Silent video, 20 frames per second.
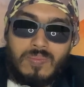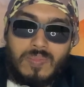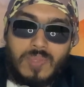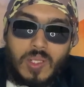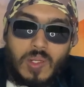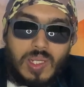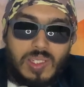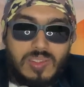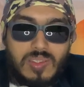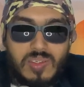
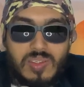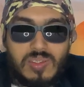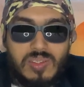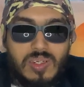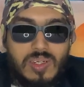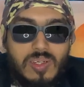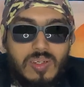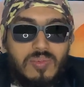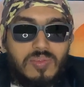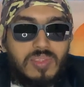And as a
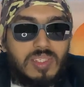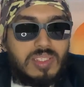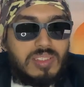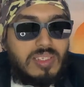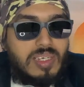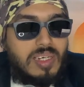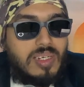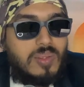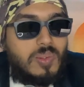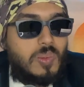result of this
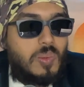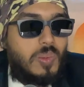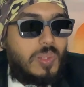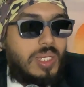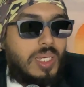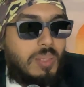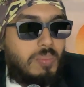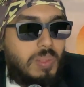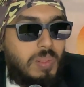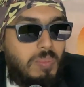
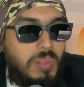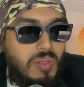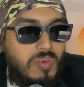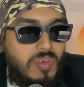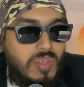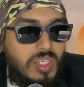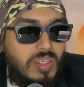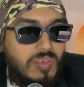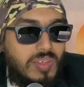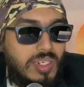earthquake, people
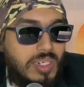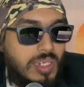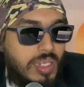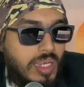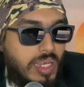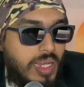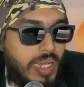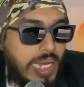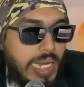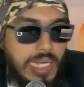were even
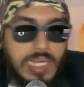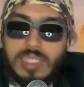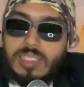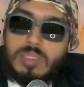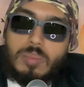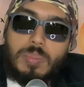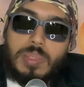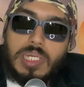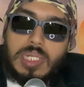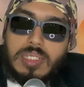
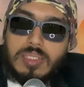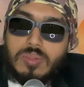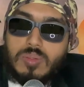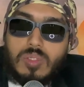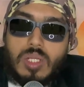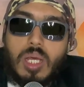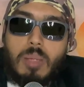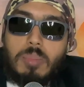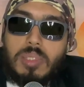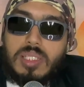anticipating
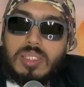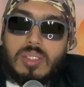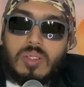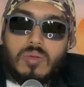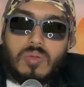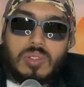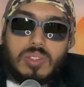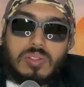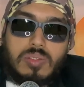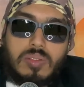tsunami in the
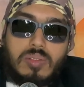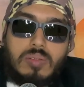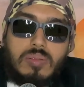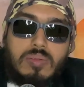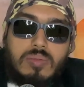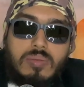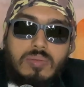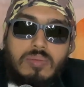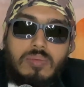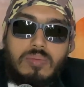region.
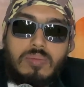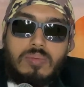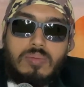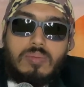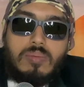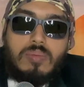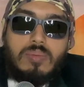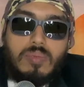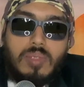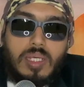
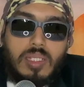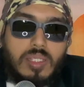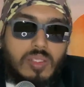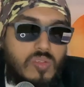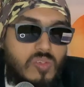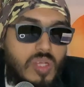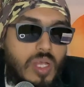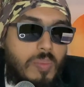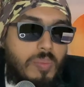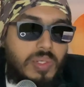And the
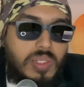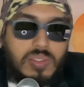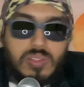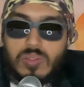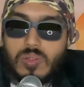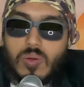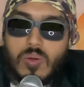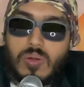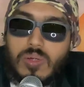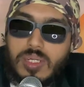Japanese
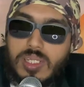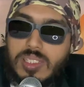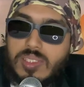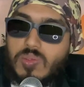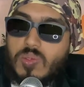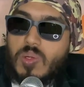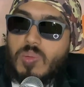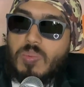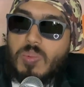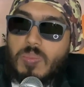authorities
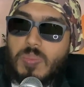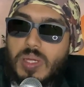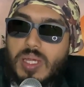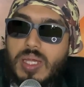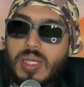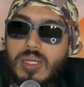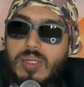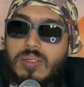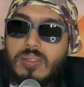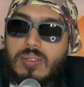were prepared.